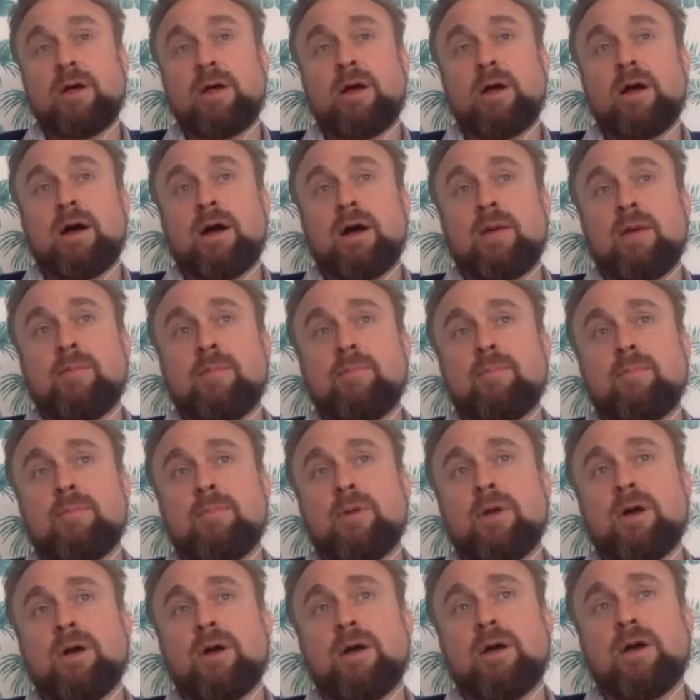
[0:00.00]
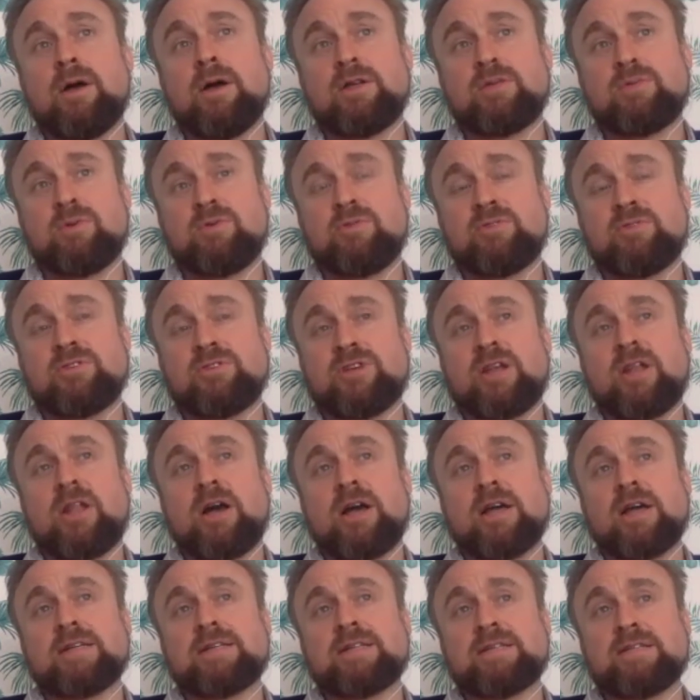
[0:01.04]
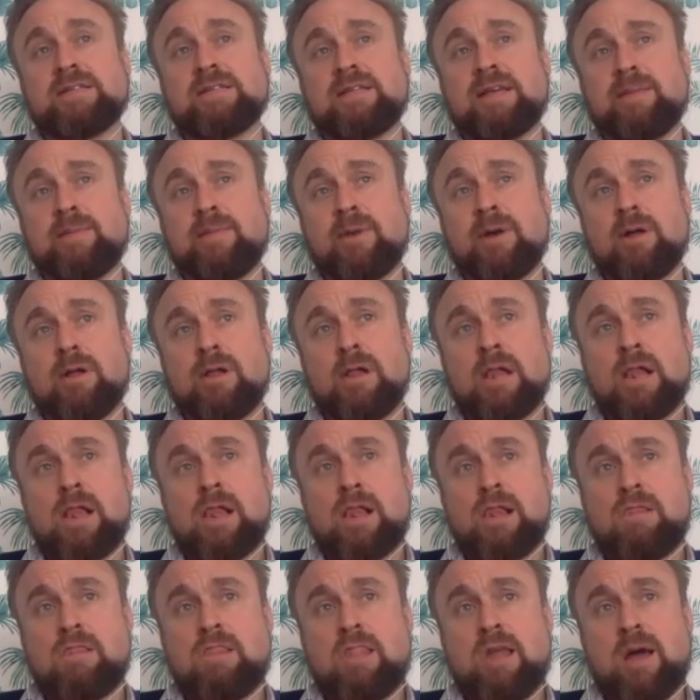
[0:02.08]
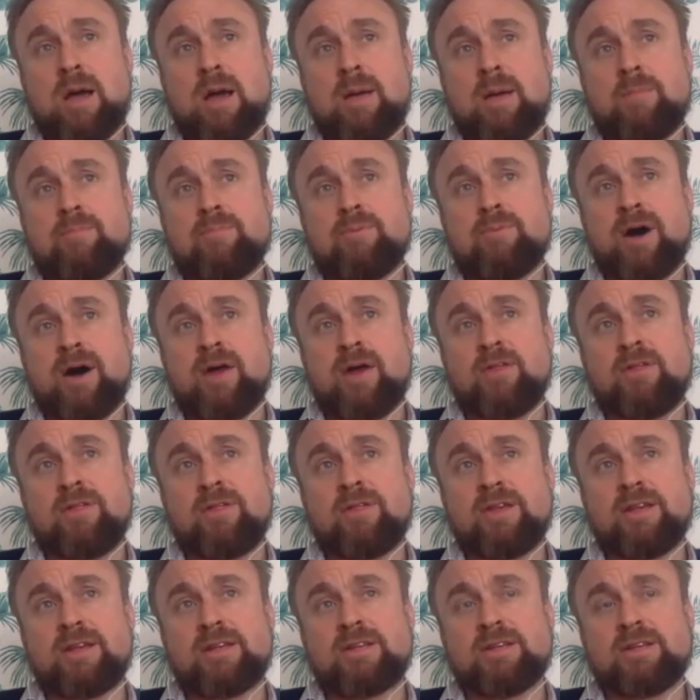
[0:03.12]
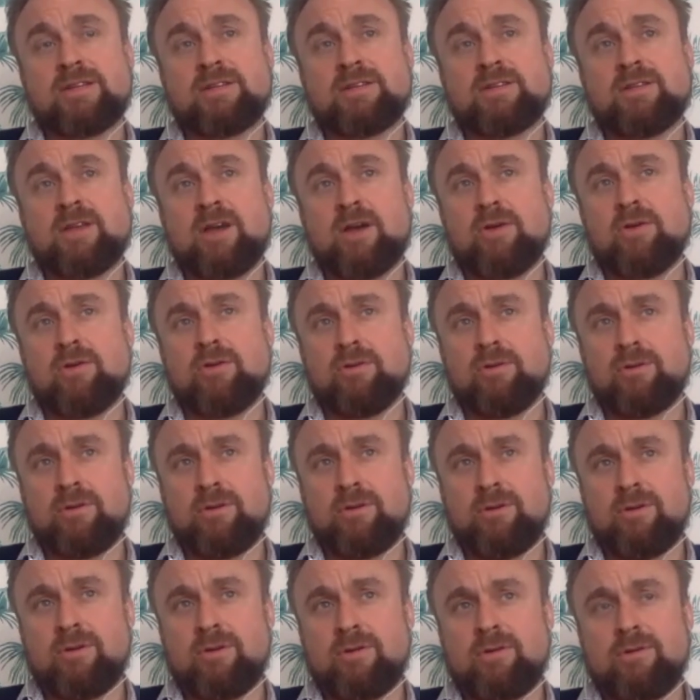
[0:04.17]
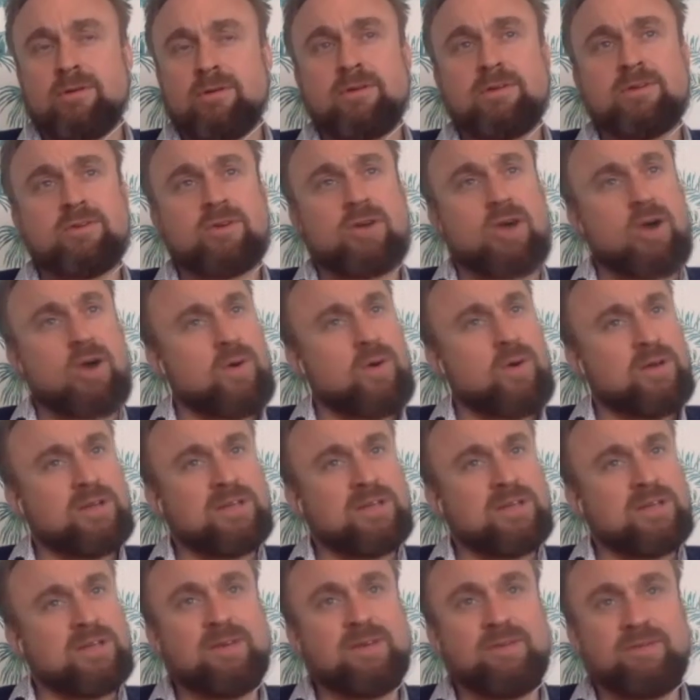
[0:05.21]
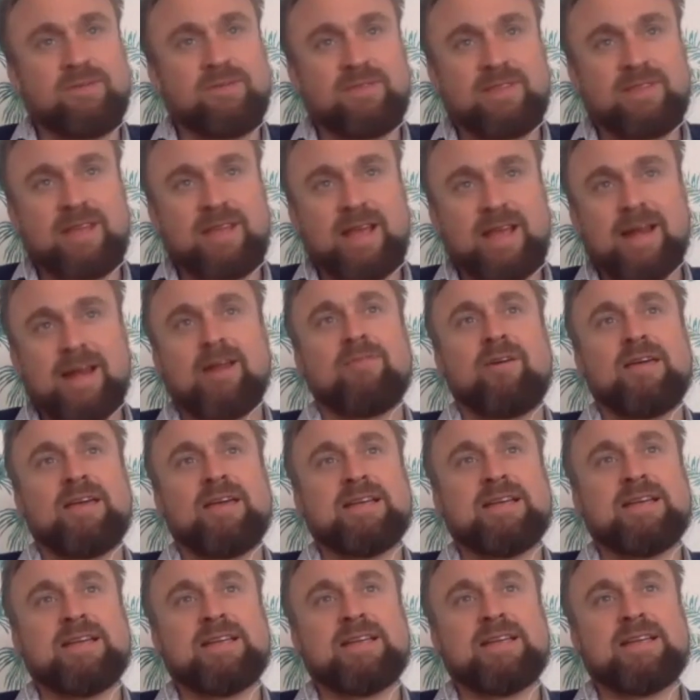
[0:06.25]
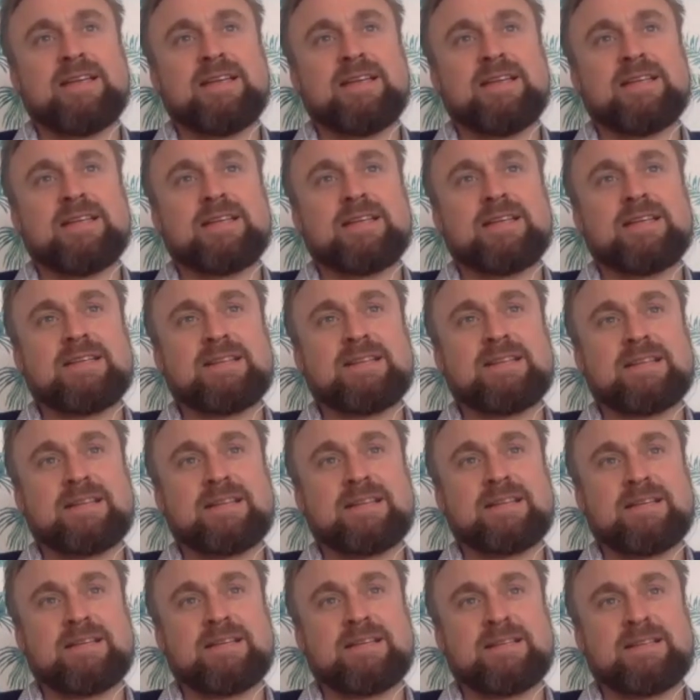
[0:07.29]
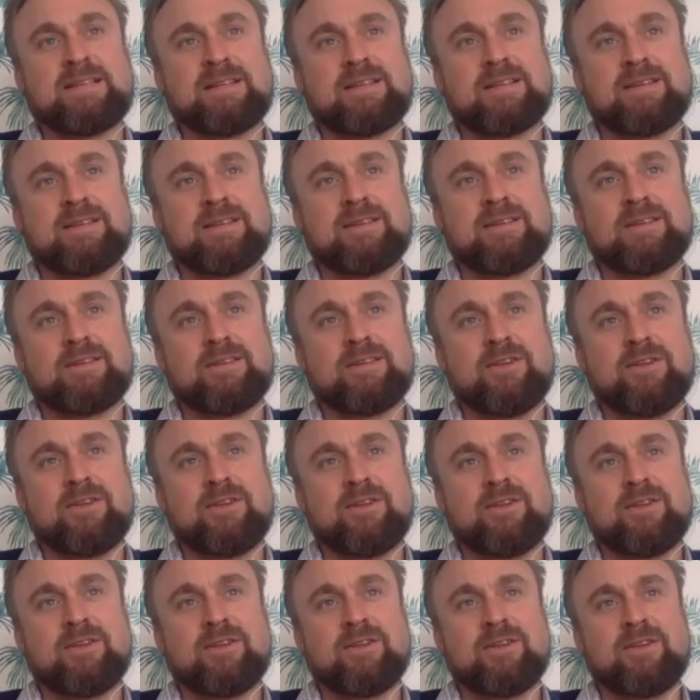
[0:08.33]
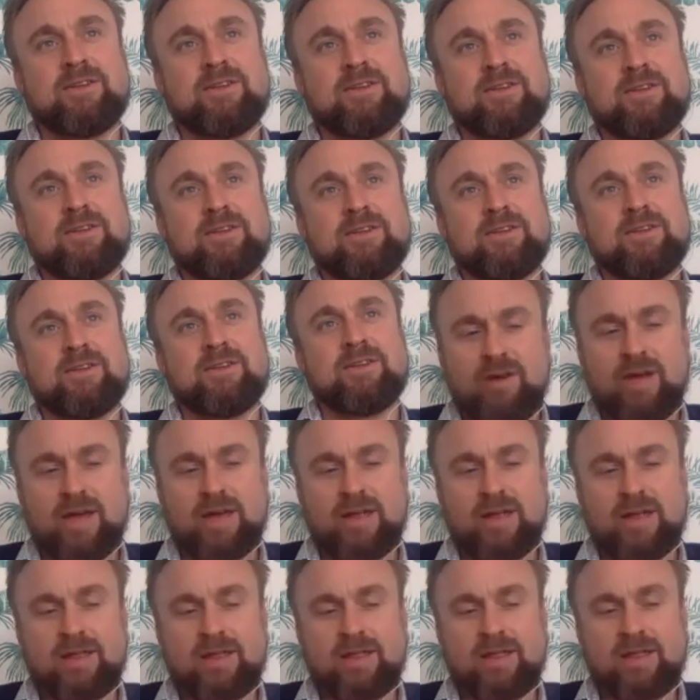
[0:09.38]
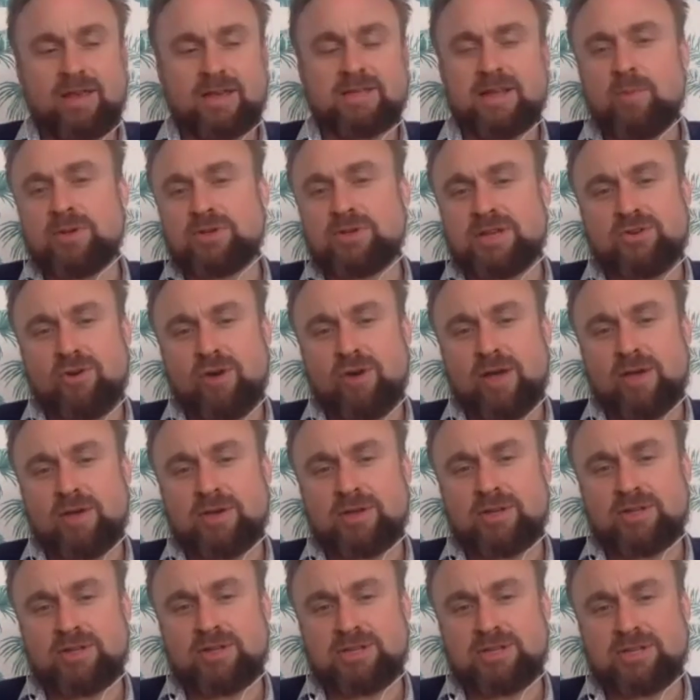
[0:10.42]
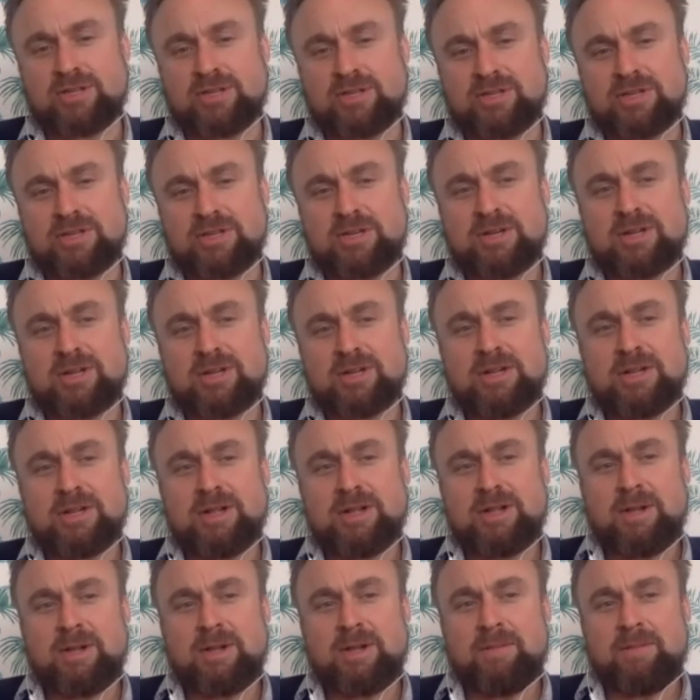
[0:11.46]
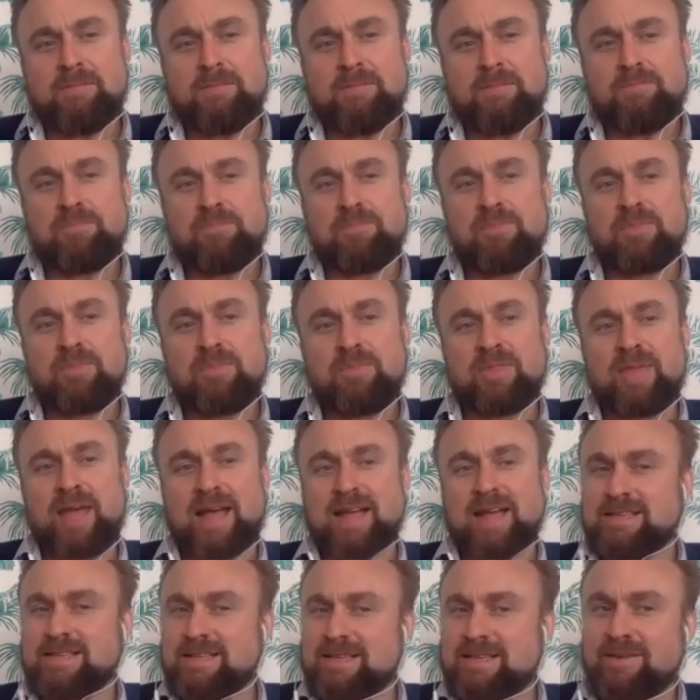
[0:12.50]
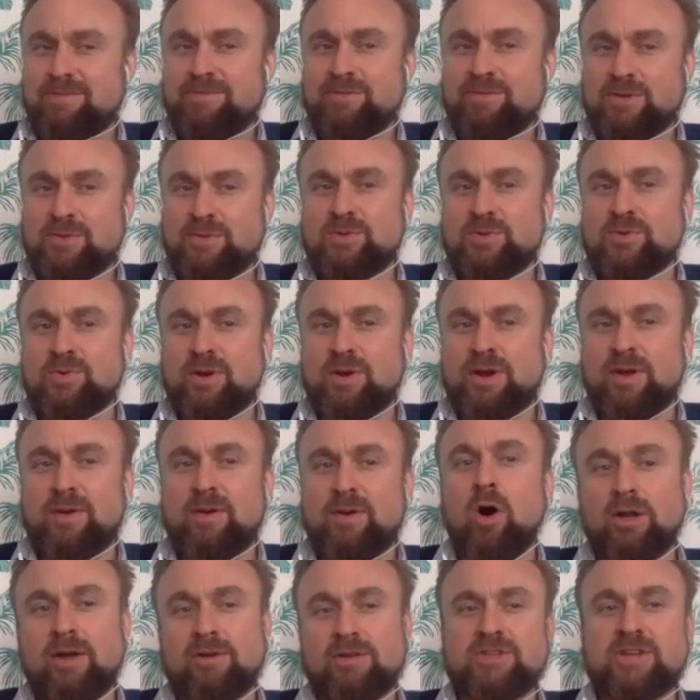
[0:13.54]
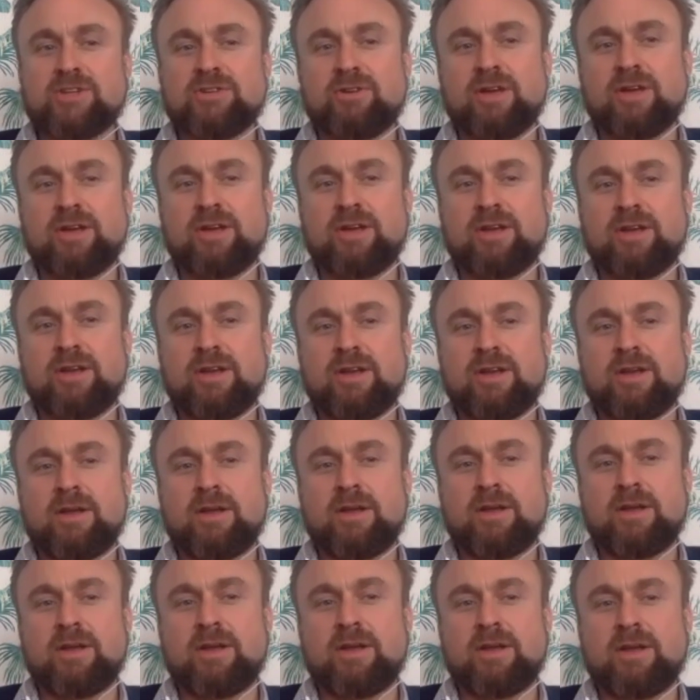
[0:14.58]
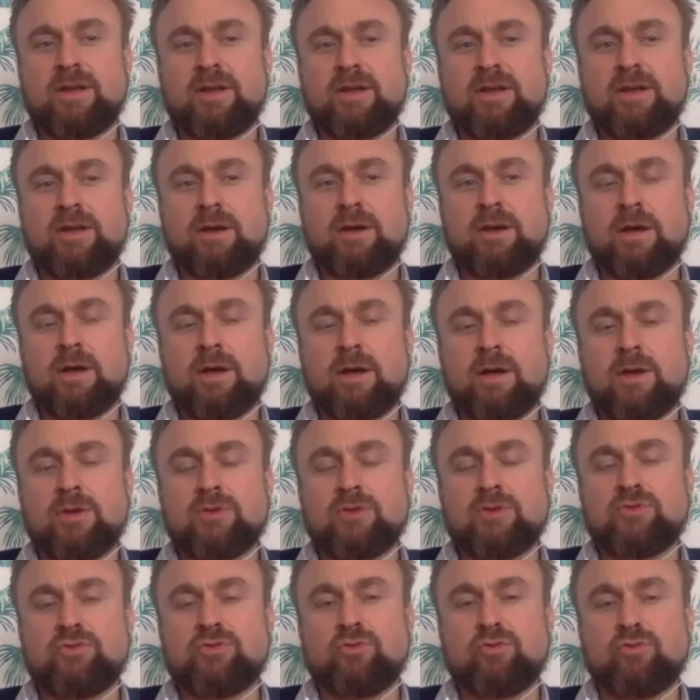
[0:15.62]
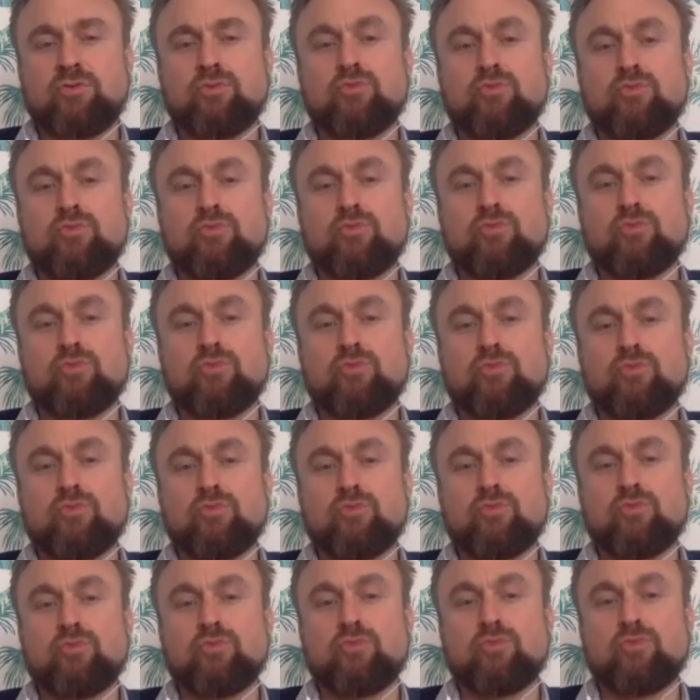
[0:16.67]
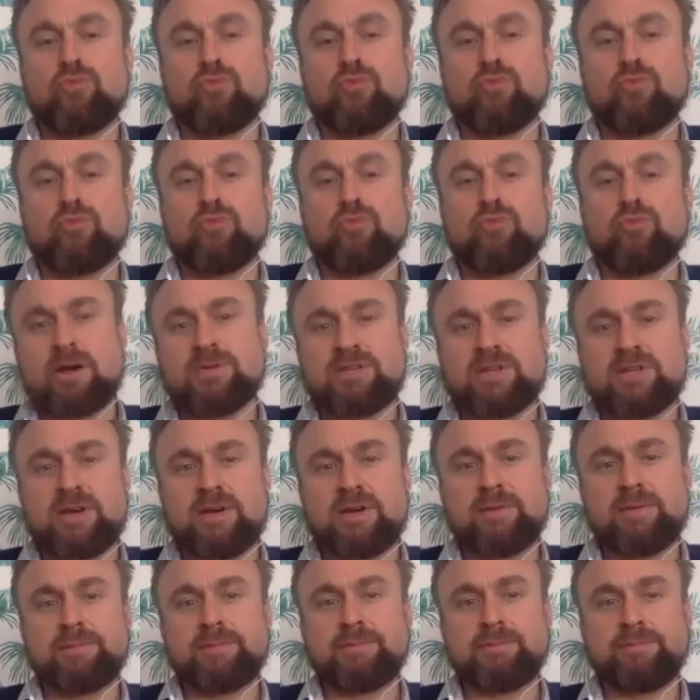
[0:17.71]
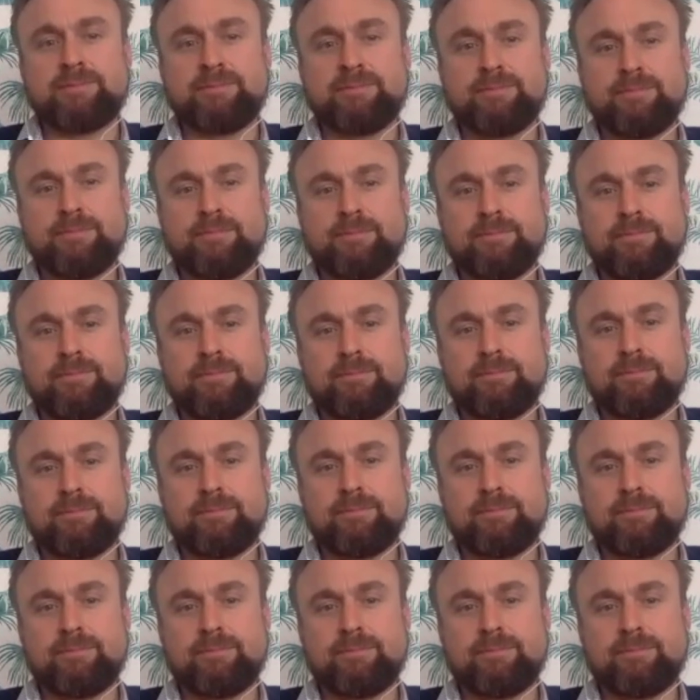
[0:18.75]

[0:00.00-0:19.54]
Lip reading: It's one of the reasons I like Systema. But other things don't go into daily life very easily. So, you know, we've got better at sort of integrating things and helping students integrate, because that's the difference between a holiday or a state changer and a true embodied practice, as I would see it.